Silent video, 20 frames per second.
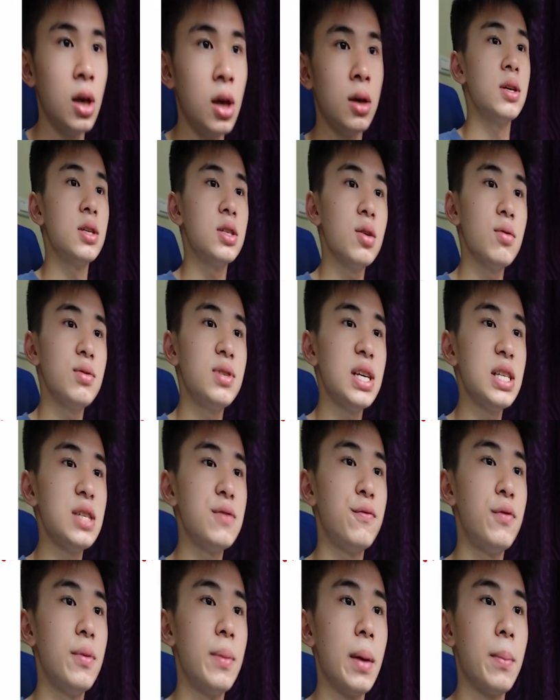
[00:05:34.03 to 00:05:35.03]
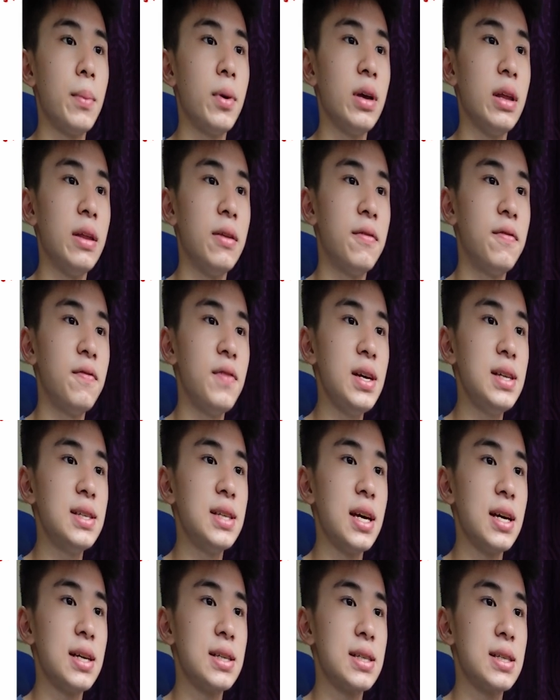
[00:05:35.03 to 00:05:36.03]
so just remember, in
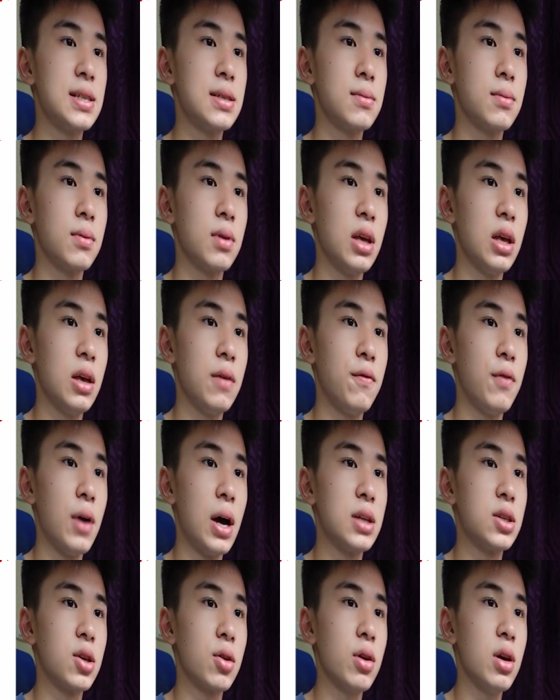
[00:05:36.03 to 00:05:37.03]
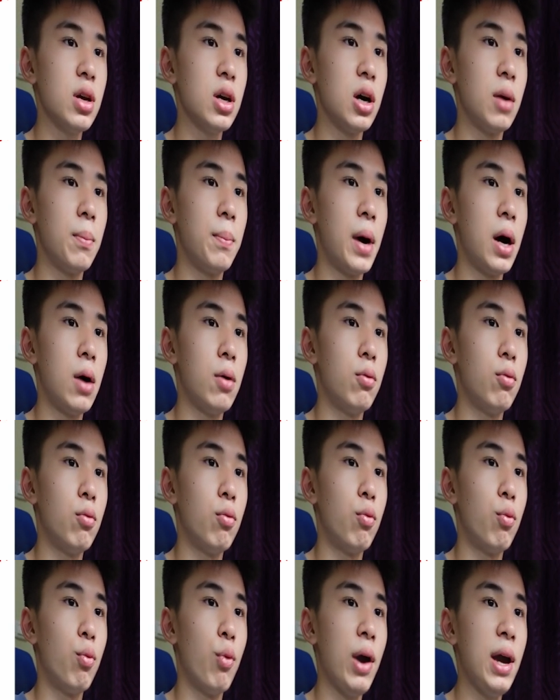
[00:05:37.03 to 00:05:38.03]
physics, if you are talking about
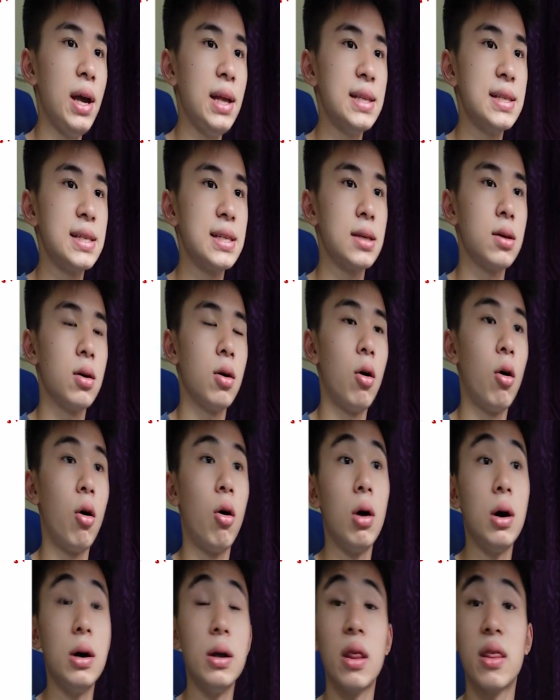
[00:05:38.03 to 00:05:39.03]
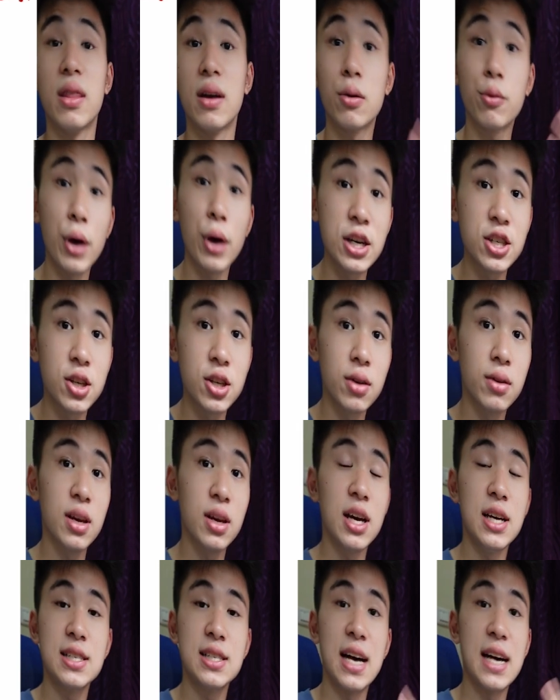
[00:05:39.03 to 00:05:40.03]
weight, or the question
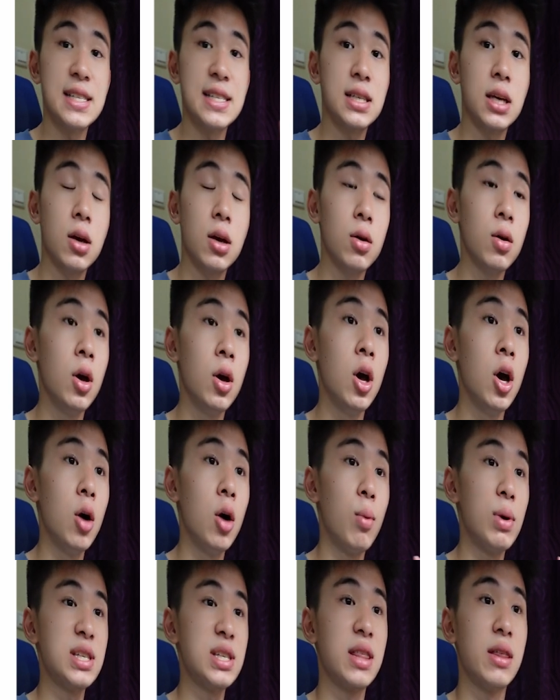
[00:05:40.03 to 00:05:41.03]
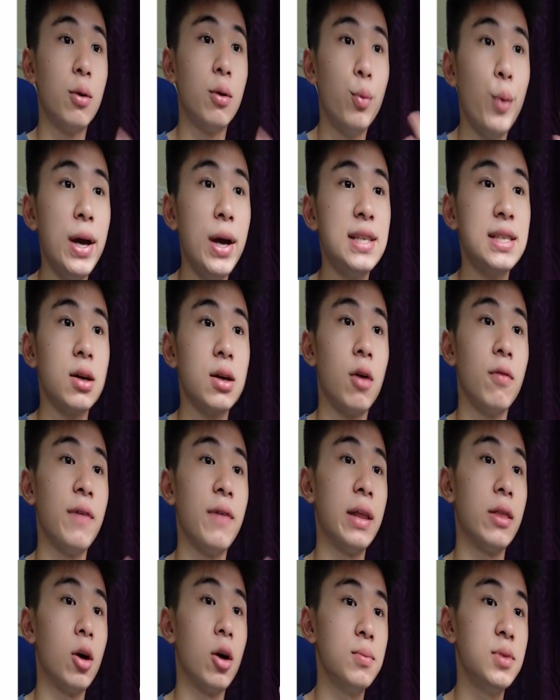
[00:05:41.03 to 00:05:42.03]
is asking what's the weight of
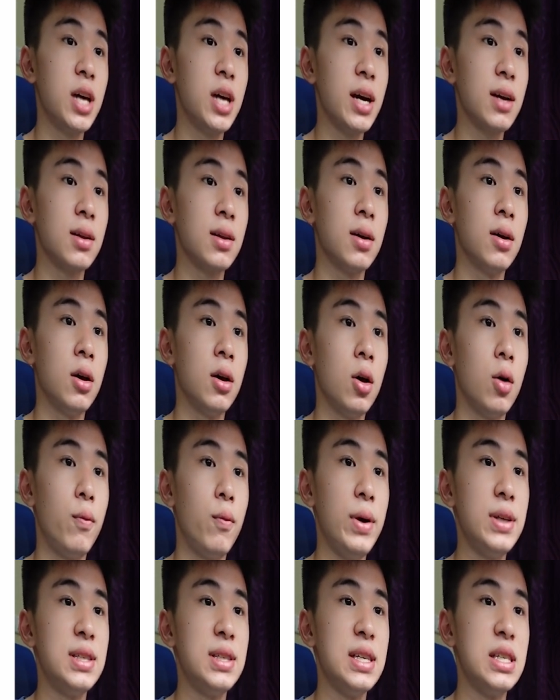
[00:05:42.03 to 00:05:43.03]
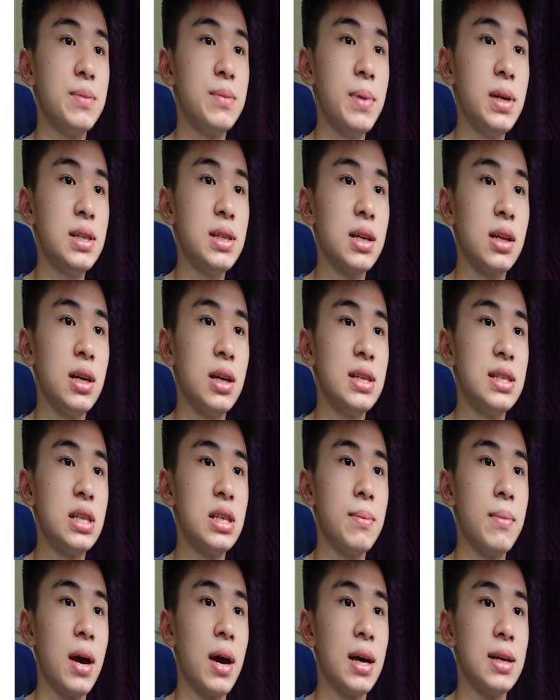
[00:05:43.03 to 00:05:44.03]
an object, weight is basically
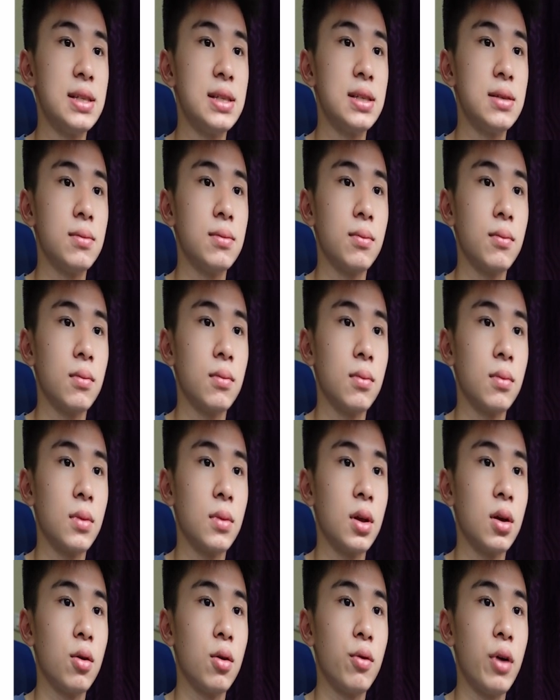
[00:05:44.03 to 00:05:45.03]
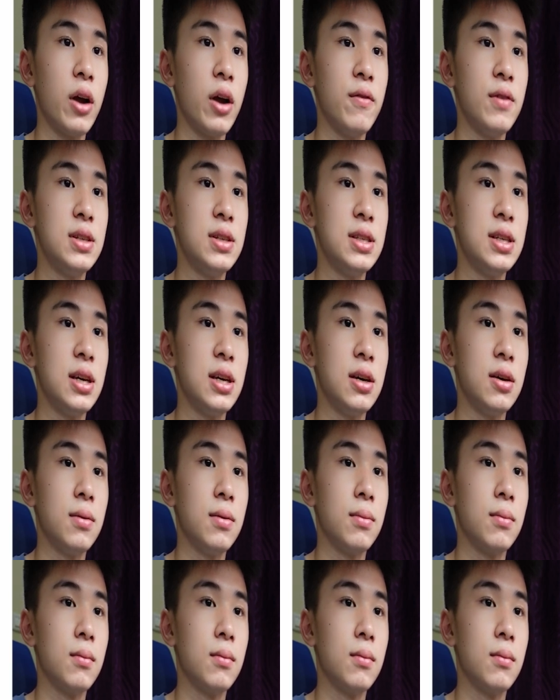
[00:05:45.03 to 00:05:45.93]
same as gravity